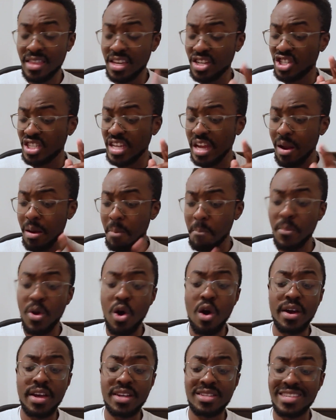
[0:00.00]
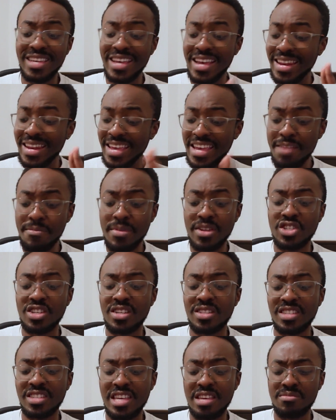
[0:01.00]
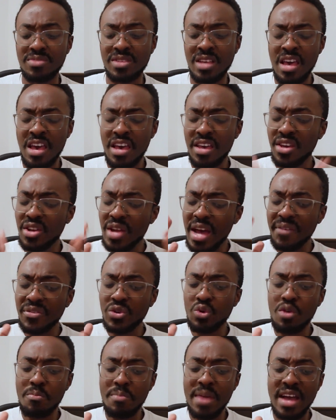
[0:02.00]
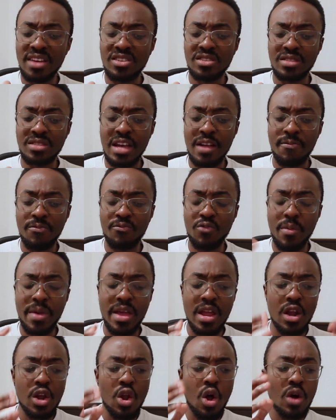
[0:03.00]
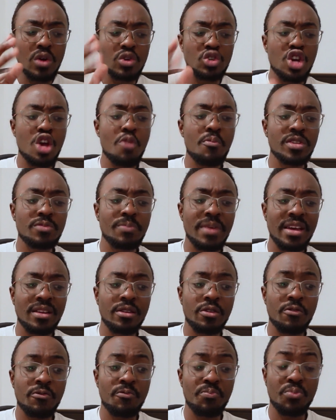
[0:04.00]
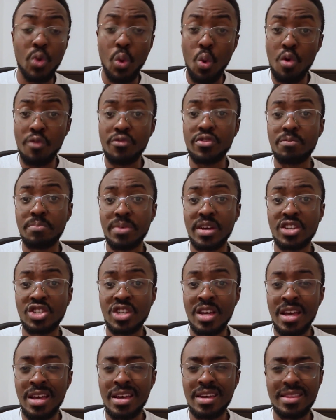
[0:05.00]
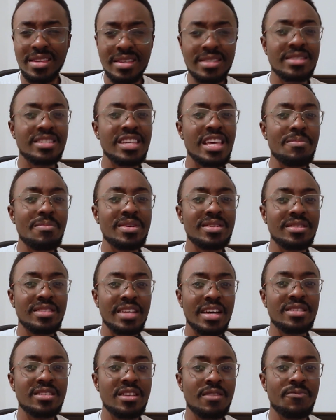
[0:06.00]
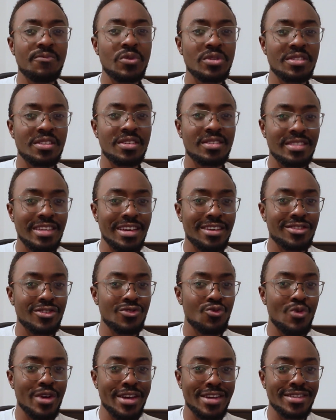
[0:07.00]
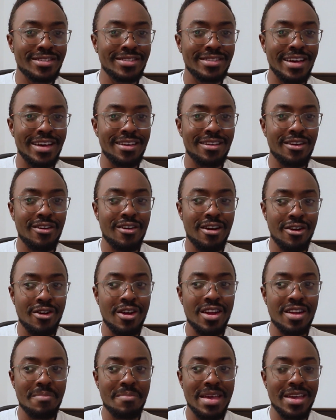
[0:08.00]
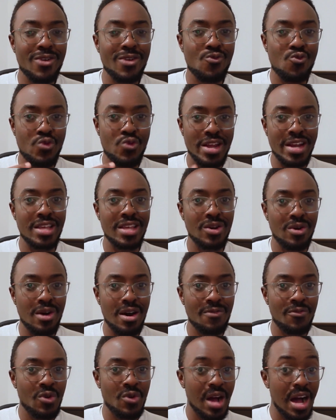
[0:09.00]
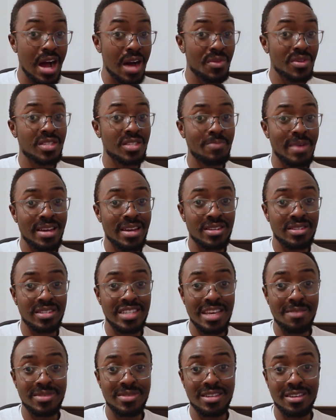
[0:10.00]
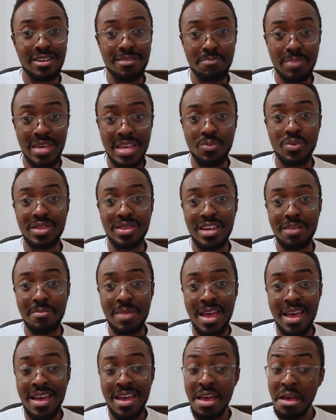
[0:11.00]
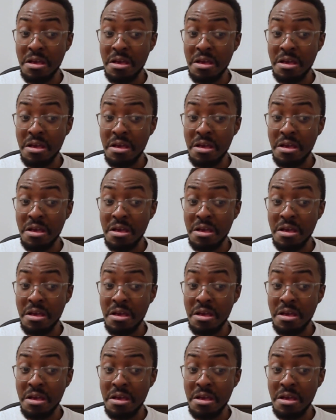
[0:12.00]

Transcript: They share marketing and imaging teams. You'd have to imagine that from a long-term perspective, off the pitch, this team is set up for success in ways that are going to make it really hard for other Spanish teams to compete with them.